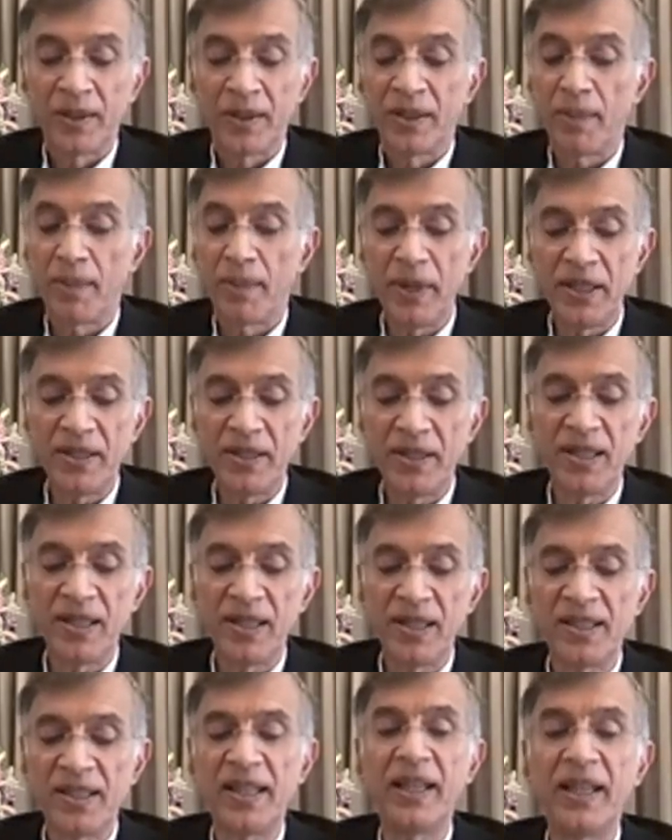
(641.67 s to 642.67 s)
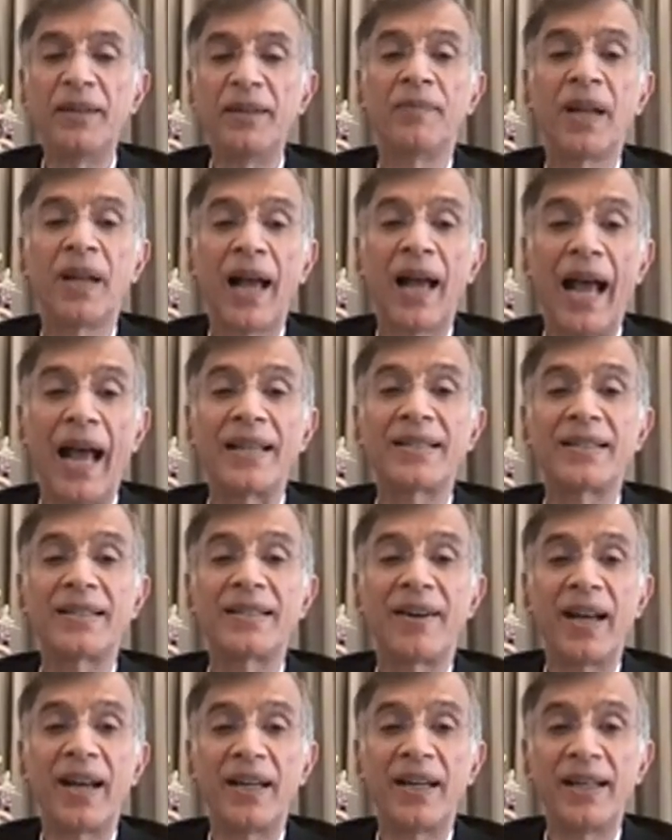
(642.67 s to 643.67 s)
The BTTC
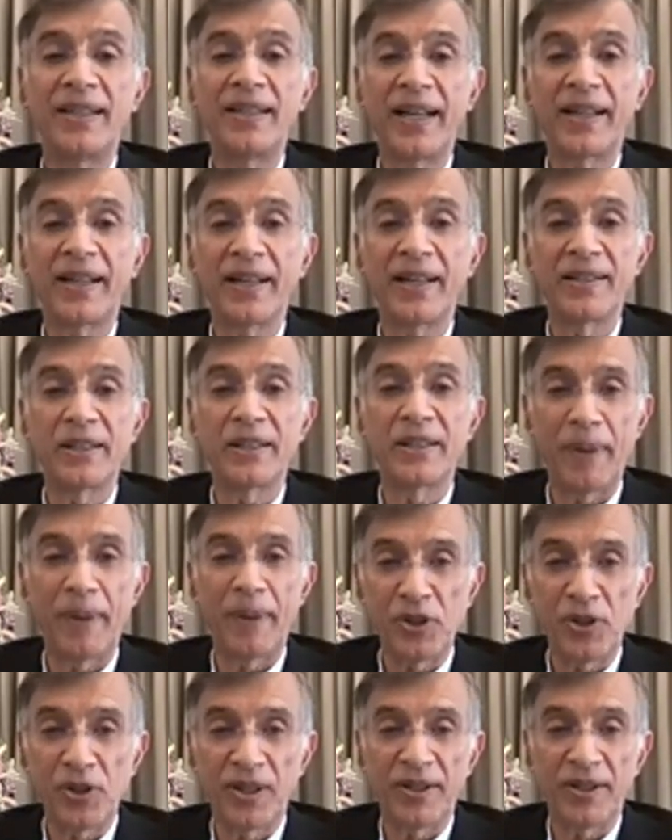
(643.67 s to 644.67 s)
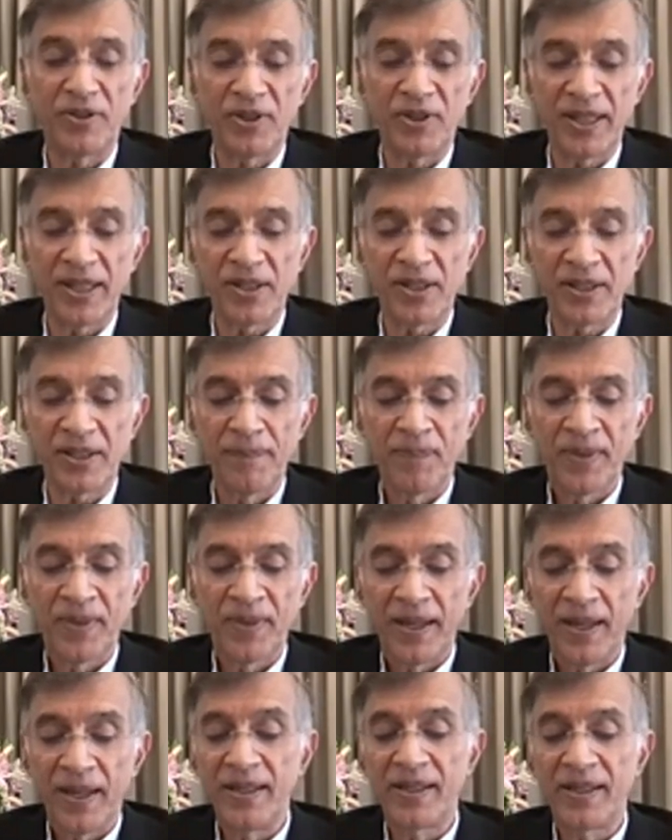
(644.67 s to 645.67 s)
has really taken special interest
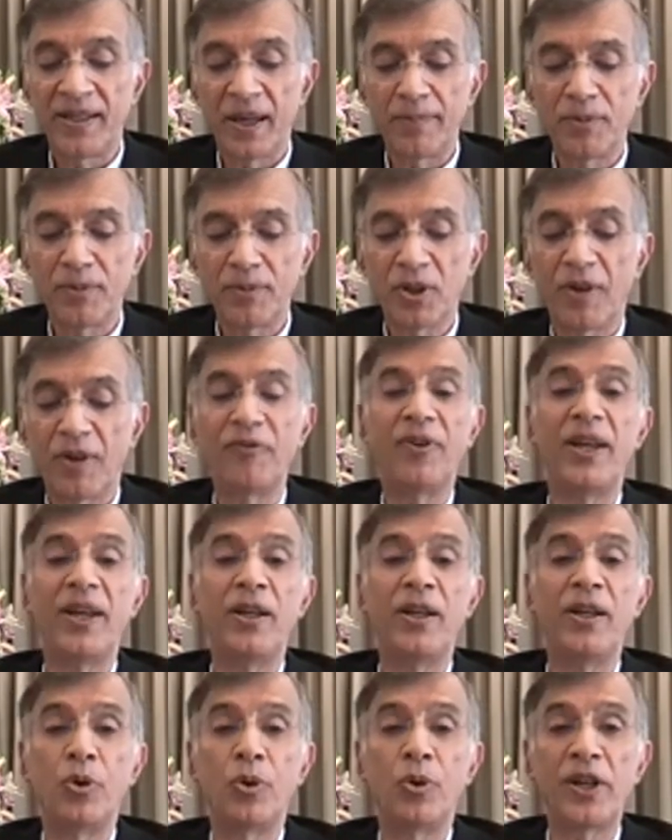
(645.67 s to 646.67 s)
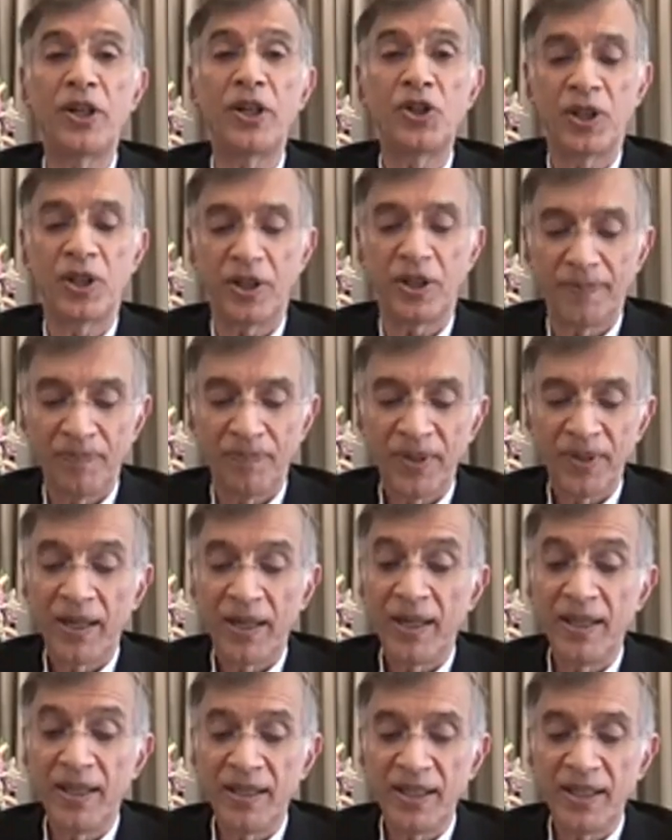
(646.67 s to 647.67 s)
in terms of innovation
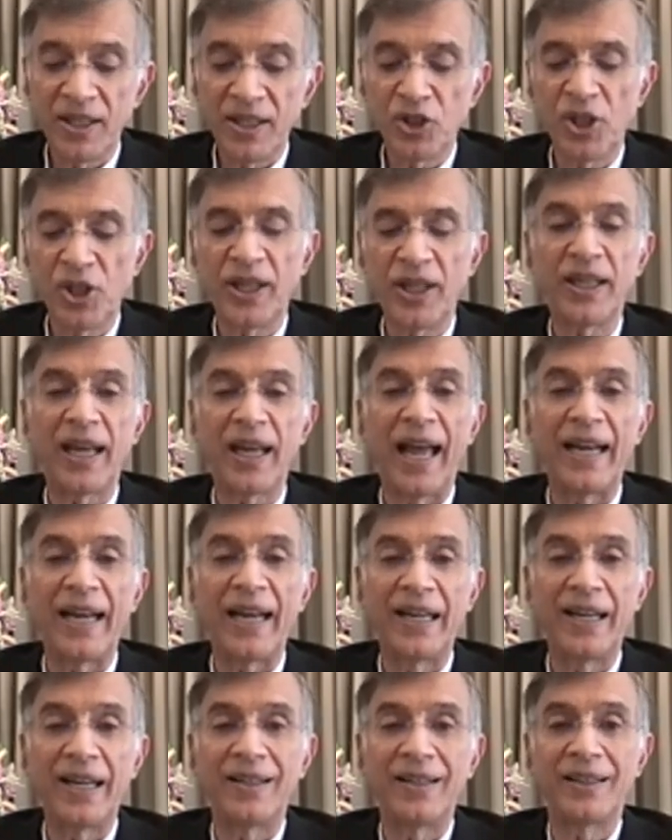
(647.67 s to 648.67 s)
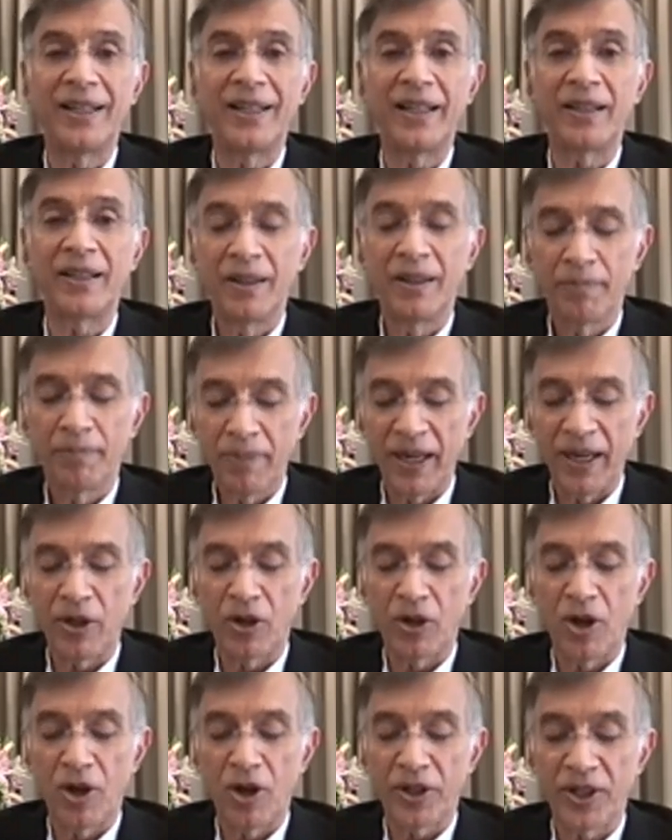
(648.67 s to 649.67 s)
in teaching and learning
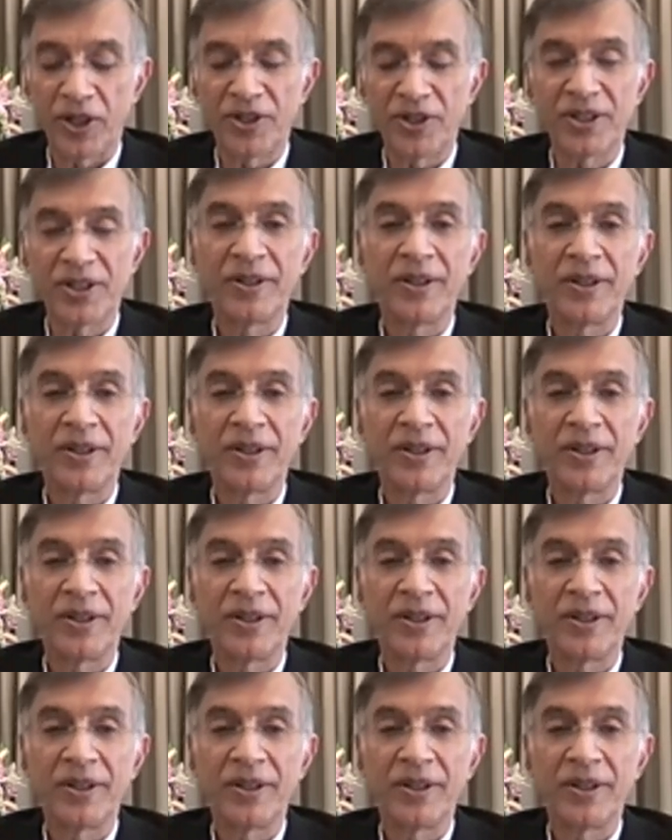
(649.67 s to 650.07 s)
pedagogies.